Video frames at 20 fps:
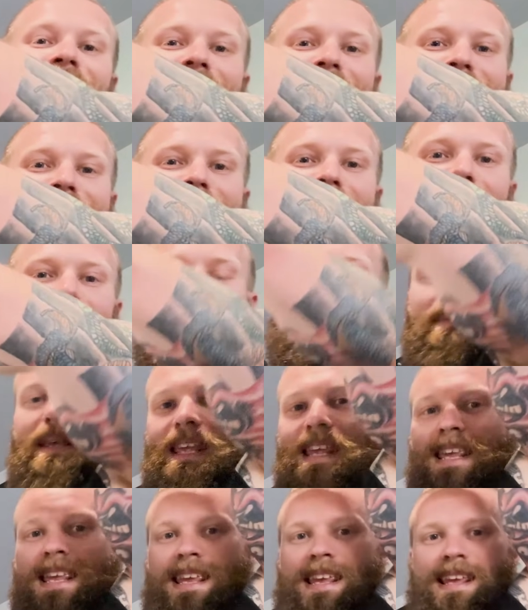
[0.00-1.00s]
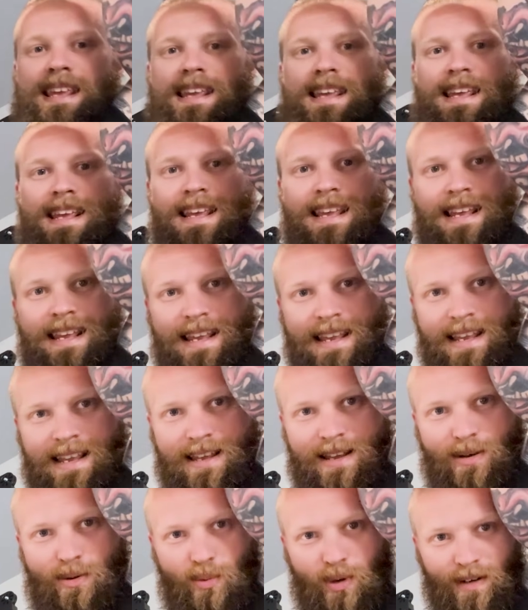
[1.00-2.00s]
has gotta be
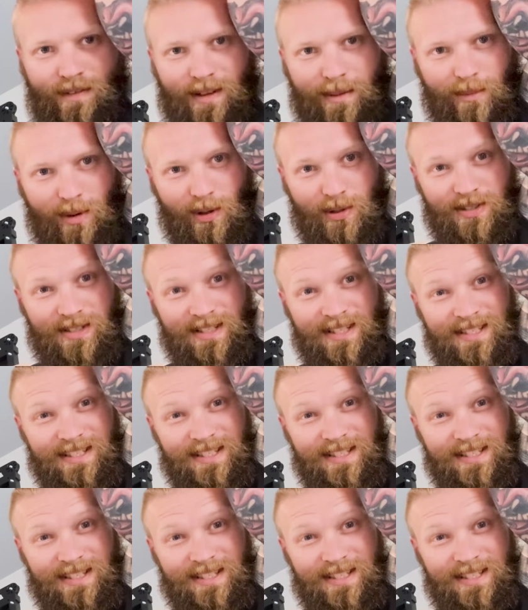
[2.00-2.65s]
one of the most